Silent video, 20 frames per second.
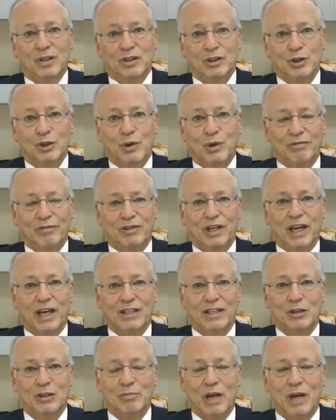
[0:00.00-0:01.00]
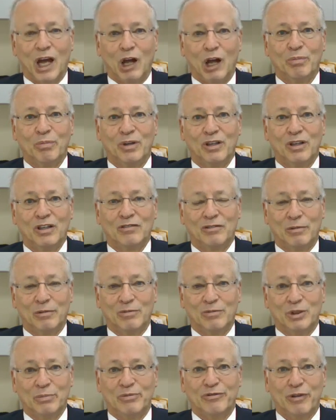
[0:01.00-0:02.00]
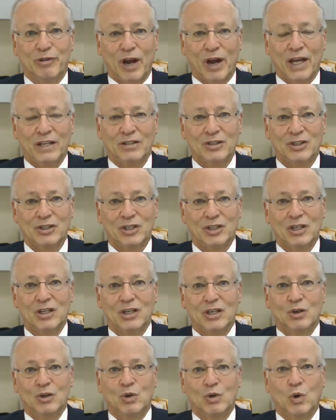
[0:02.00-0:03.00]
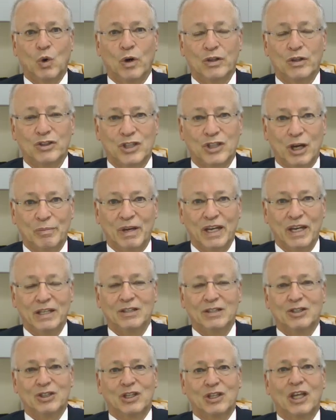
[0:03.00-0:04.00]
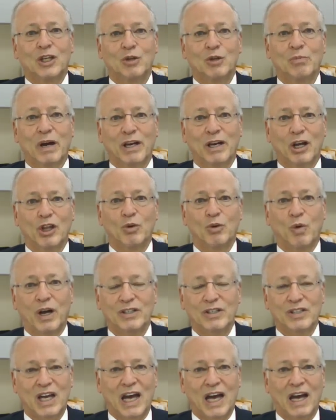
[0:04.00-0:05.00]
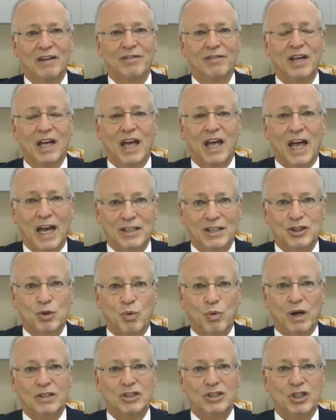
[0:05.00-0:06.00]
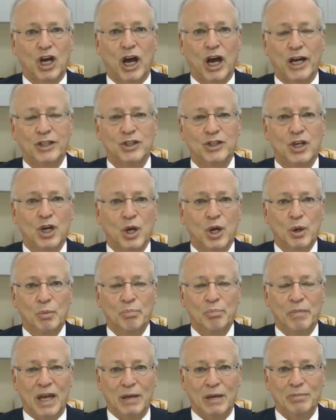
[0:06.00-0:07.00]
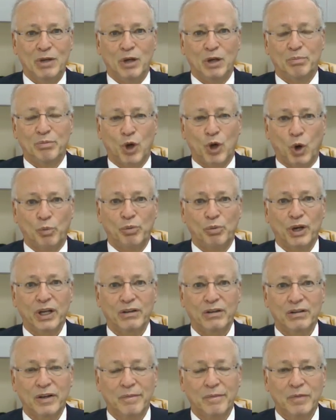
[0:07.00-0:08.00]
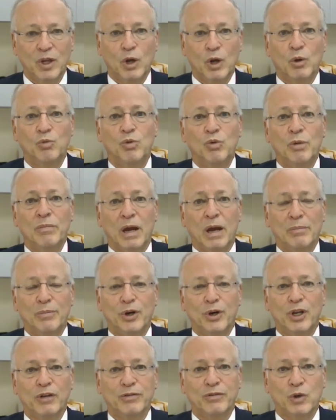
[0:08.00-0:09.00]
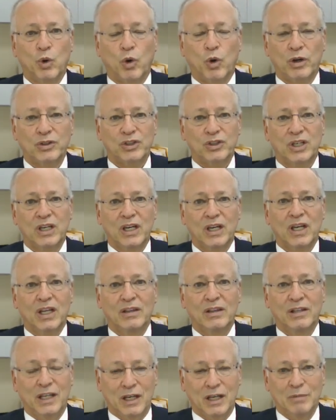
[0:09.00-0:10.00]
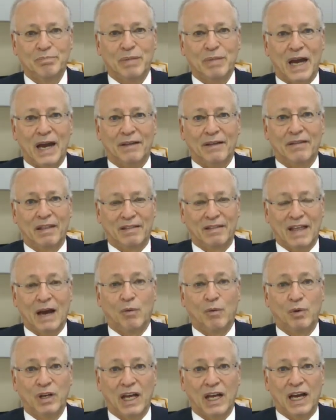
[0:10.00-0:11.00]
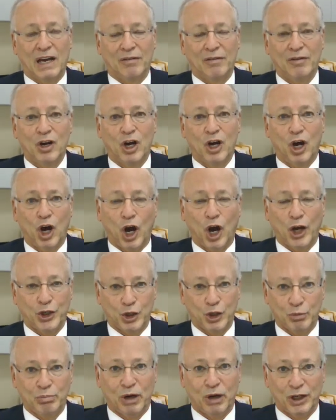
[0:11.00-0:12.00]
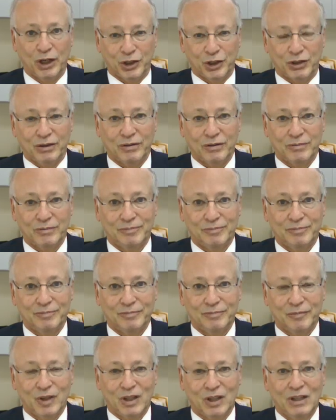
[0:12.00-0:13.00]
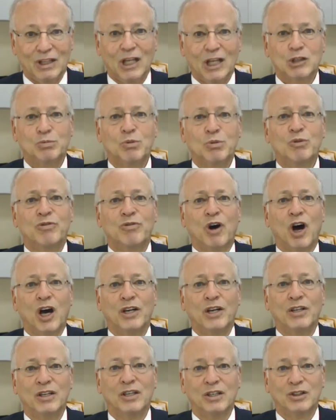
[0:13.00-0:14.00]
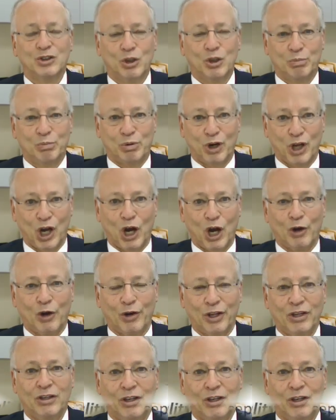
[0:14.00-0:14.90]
you have to get some help from some friends or some hints that you might otherwise have as to what size may be appropriate, remembering, of course, the impact that that will have on your budget. Let's move on to priority